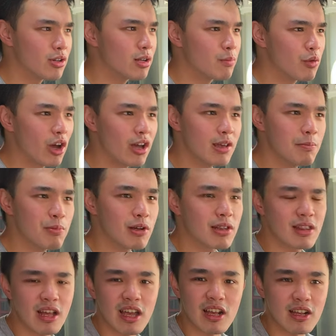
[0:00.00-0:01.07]
probably put
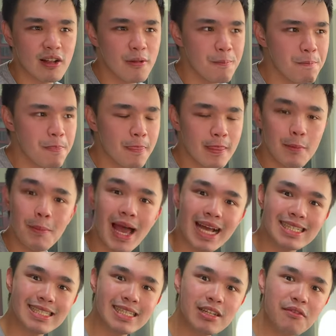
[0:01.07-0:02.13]
like the
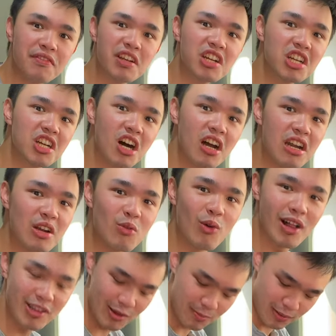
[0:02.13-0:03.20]
magazine of your gun
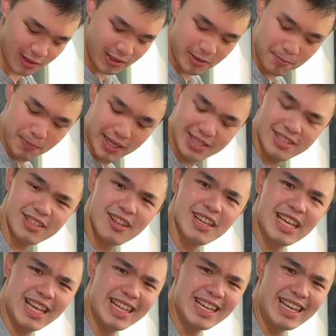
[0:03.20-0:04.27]
while you put your pistol
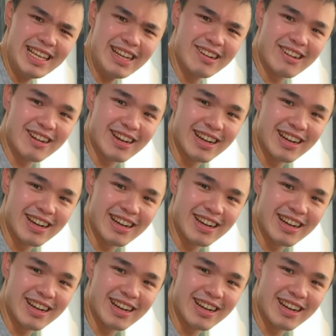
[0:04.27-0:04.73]
in here.